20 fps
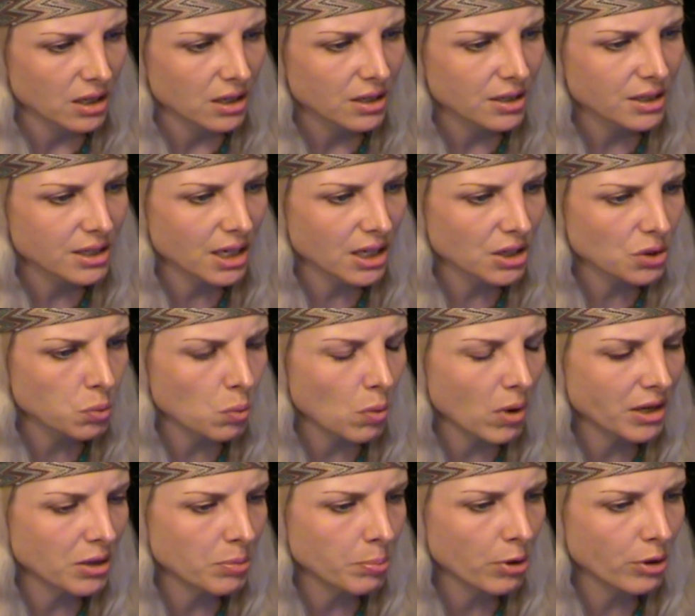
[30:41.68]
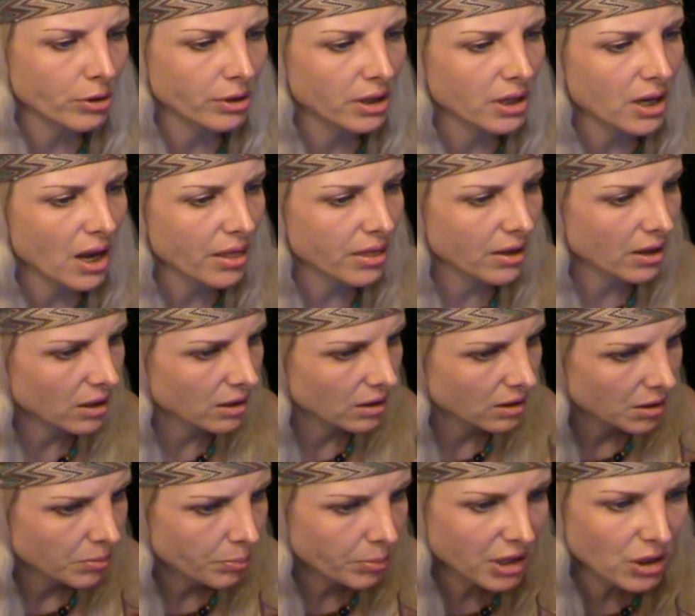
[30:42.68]
set one upon
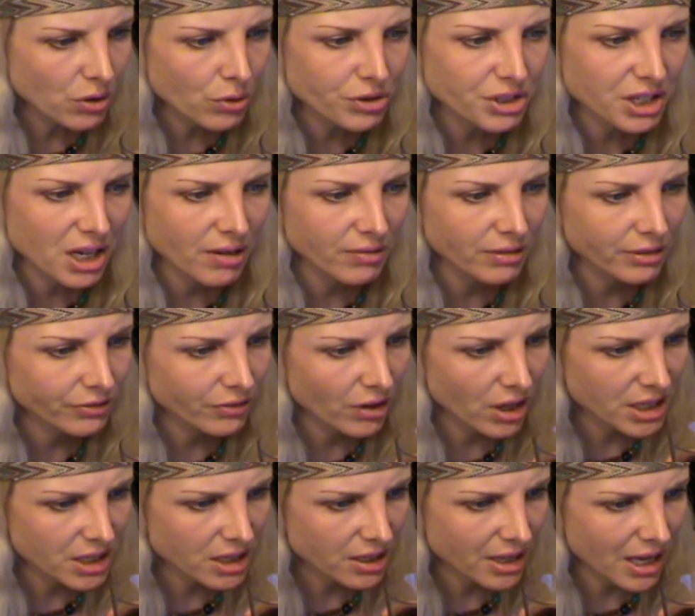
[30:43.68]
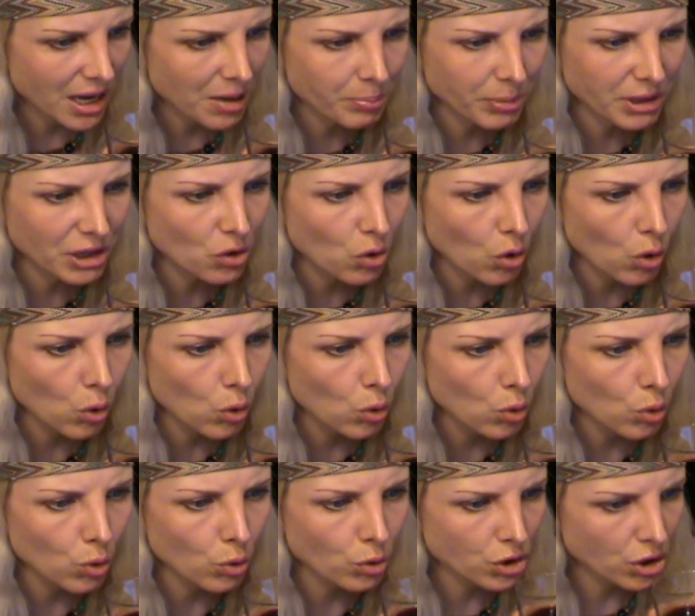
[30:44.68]
another. Be not terrified at that. Be not
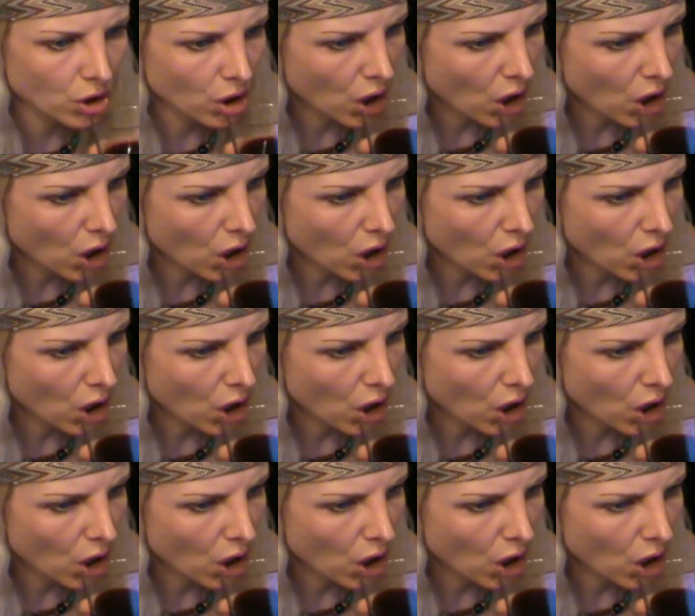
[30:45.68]
awed.